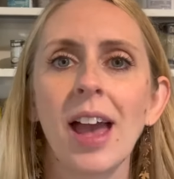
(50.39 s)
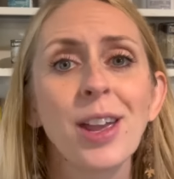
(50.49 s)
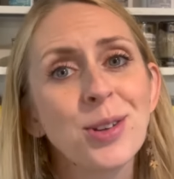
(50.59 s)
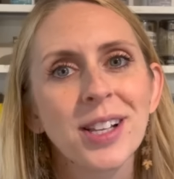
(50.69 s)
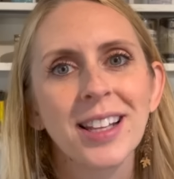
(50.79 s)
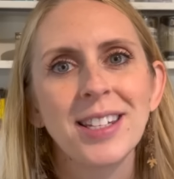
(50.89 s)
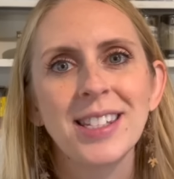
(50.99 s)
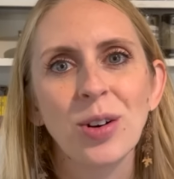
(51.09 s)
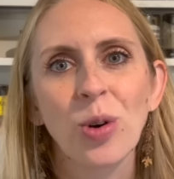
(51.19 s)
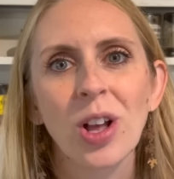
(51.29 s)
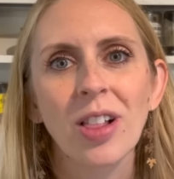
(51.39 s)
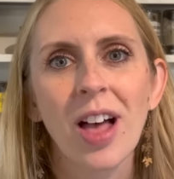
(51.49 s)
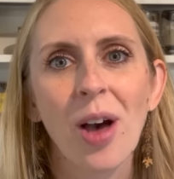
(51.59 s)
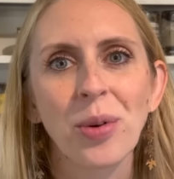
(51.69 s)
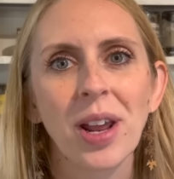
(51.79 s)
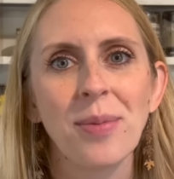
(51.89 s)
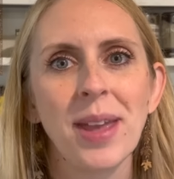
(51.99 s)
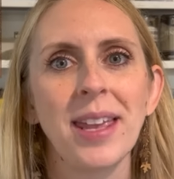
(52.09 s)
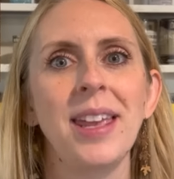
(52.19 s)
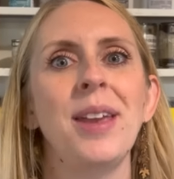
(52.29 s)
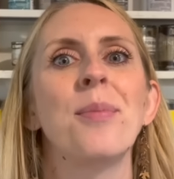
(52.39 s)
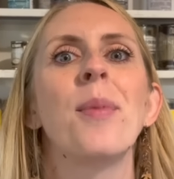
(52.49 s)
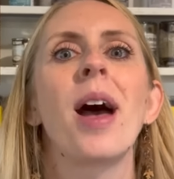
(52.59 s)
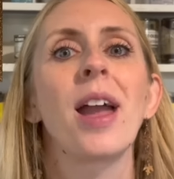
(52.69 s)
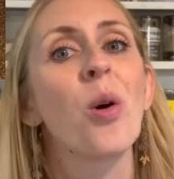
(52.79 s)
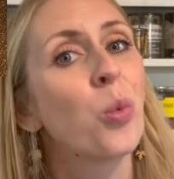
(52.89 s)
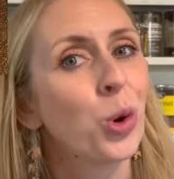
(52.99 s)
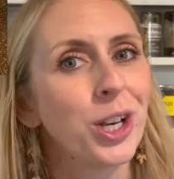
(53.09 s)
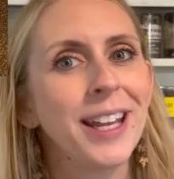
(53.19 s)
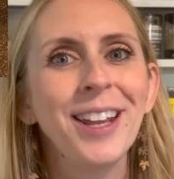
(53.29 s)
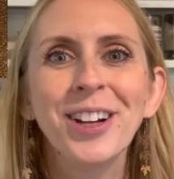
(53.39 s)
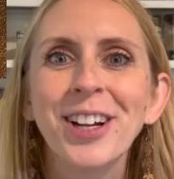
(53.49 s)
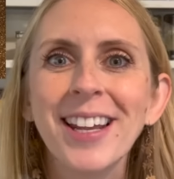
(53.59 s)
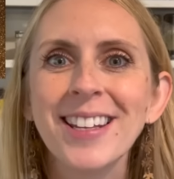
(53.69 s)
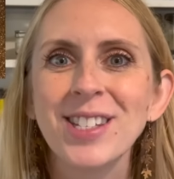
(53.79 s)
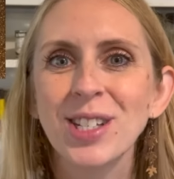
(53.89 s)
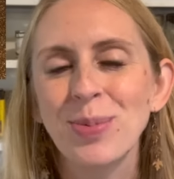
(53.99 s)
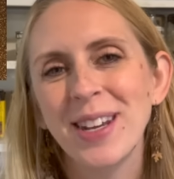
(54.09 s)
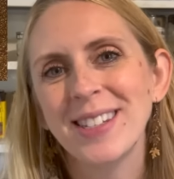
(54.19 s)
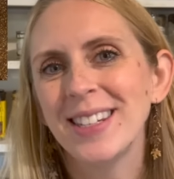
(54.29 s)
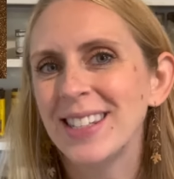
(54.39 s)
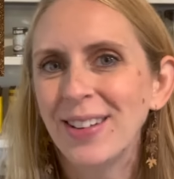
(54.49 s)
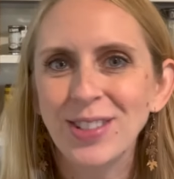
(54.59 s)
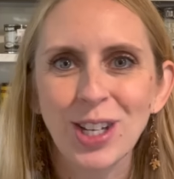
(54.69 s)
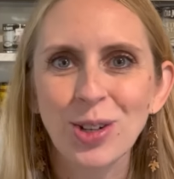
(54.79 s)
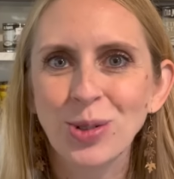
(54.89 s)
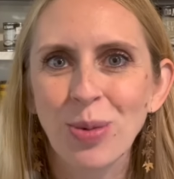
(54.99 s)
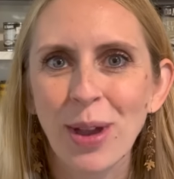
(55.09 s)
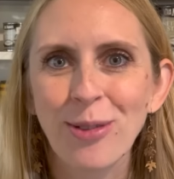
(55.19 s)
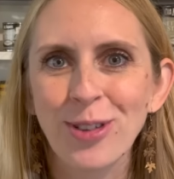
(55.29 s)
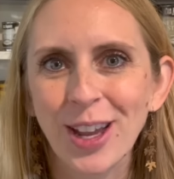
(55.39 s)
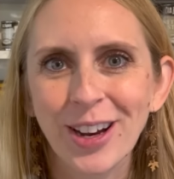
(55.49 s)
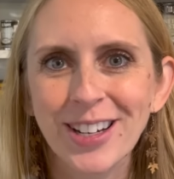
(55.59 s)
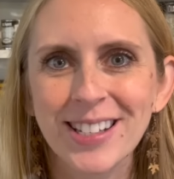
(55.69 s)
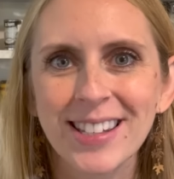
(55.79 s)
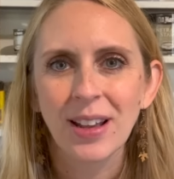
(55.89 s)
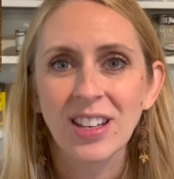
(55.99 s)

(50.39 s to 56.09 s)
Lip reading: I use the linseed oil a lot when I'm making my wood earrings just because it's safe to use with my fingers,